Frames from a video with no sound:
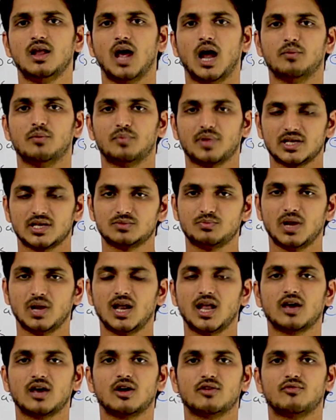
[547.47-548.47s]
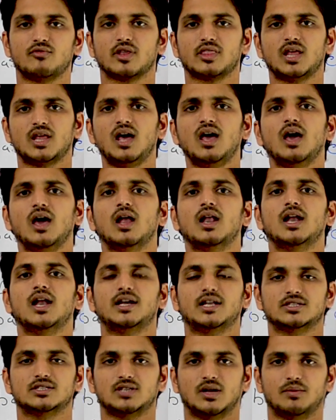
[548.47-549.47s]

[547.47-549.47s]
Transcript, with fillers: and press bell icon for the latest